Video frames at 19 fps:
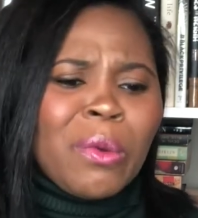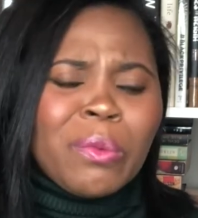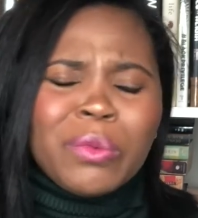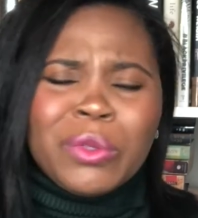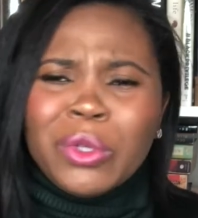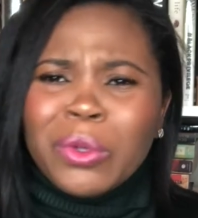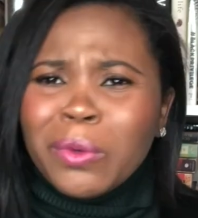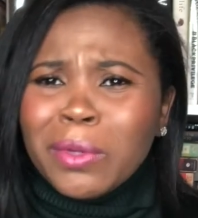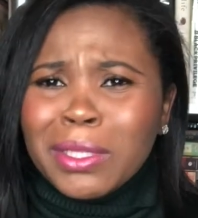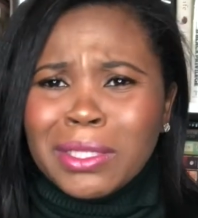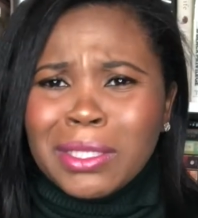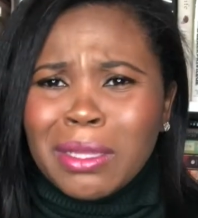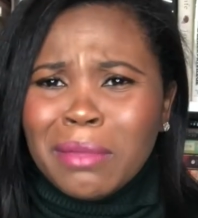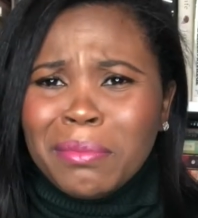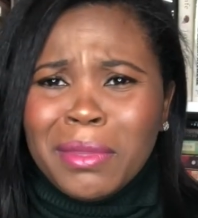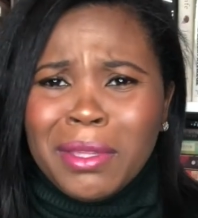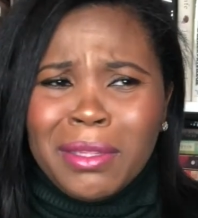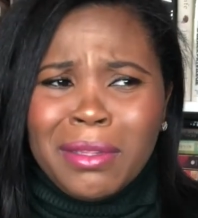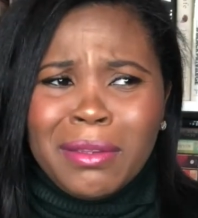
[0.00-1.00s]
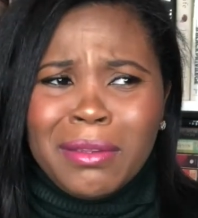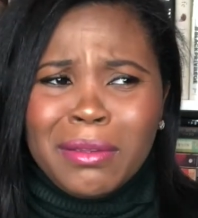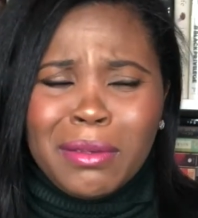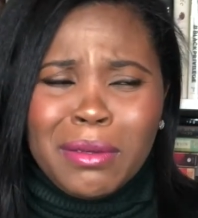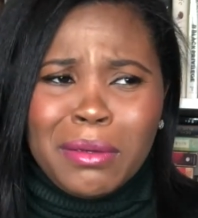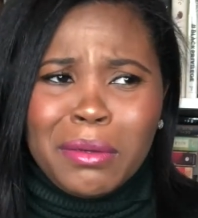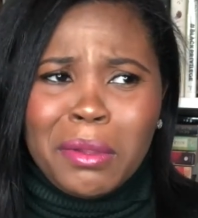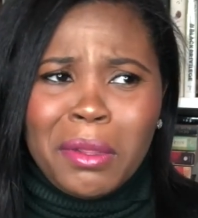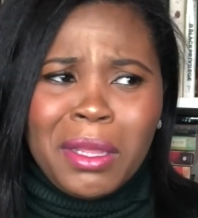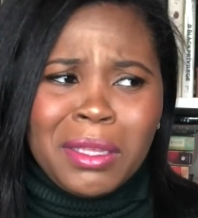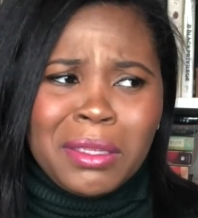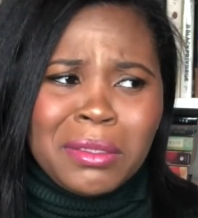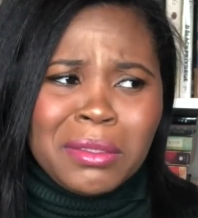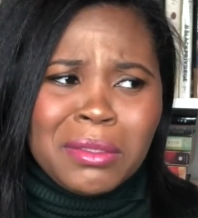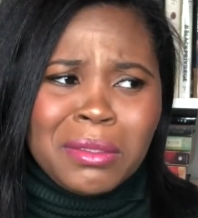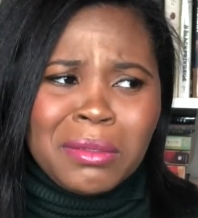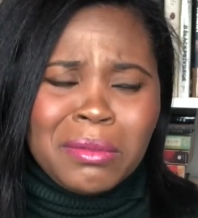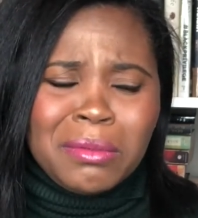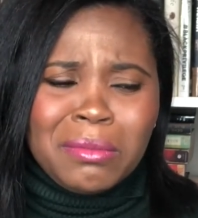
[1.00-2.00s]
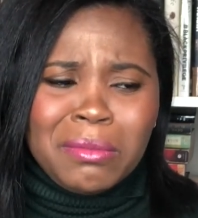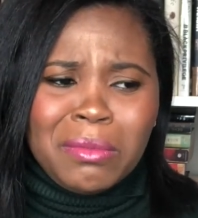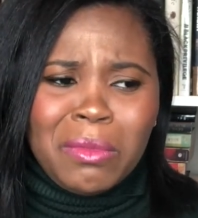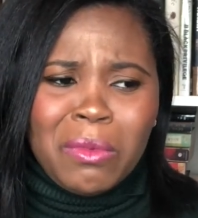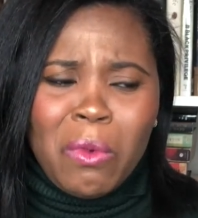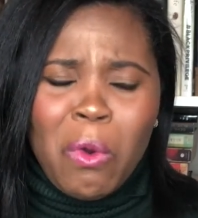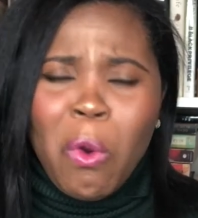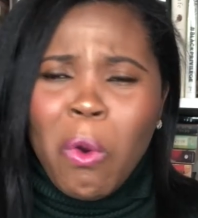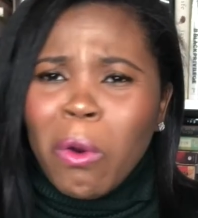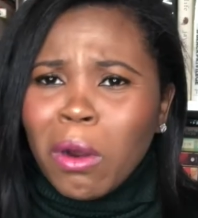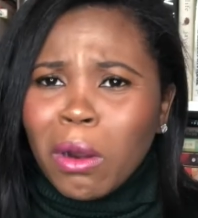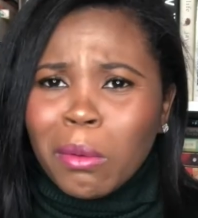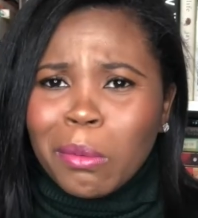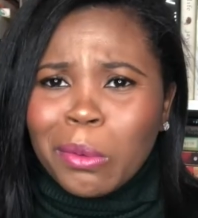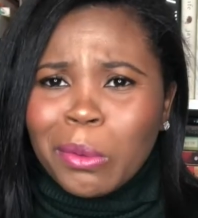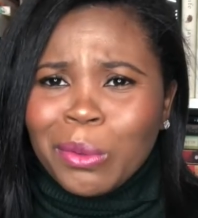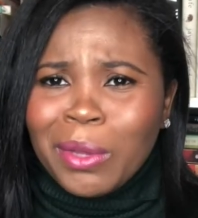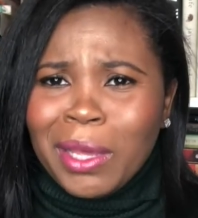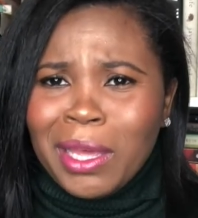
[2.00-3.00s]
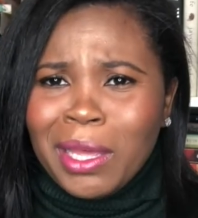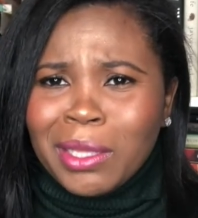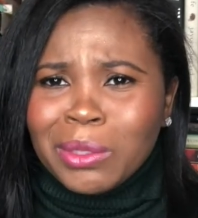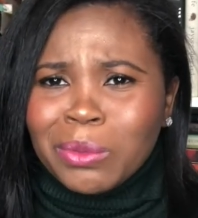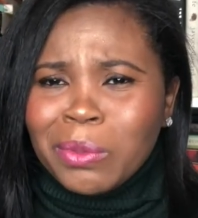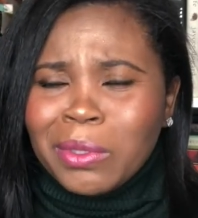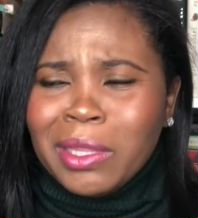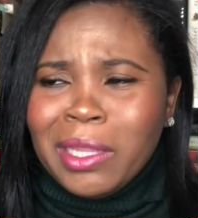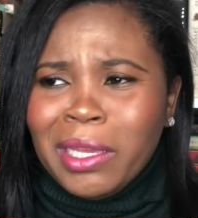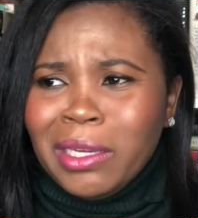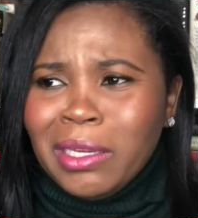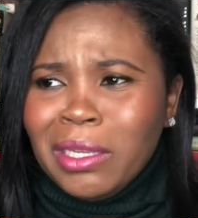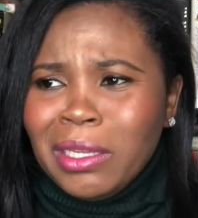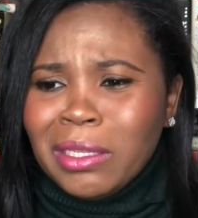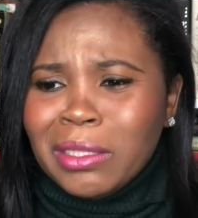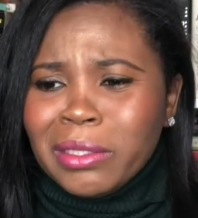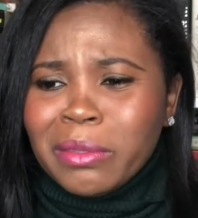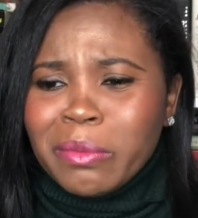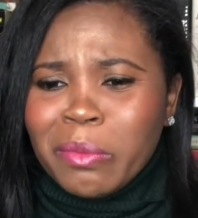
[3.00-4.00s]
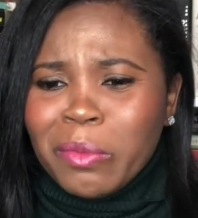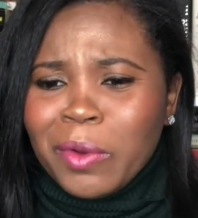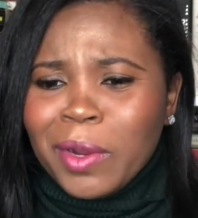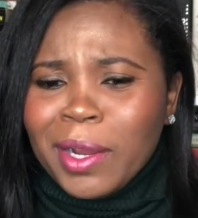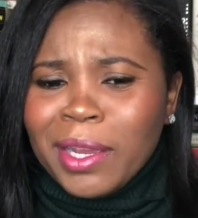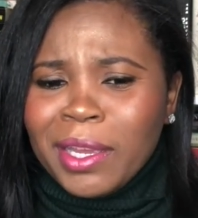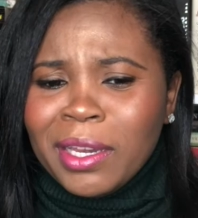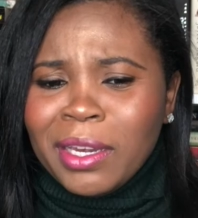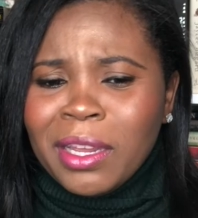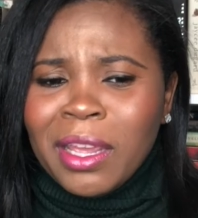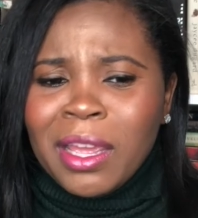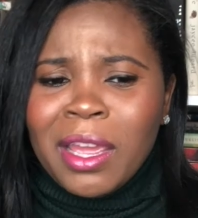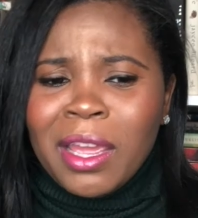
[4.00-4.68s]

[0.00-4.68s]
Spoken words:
Doing something as horrible as what they did to Morgan,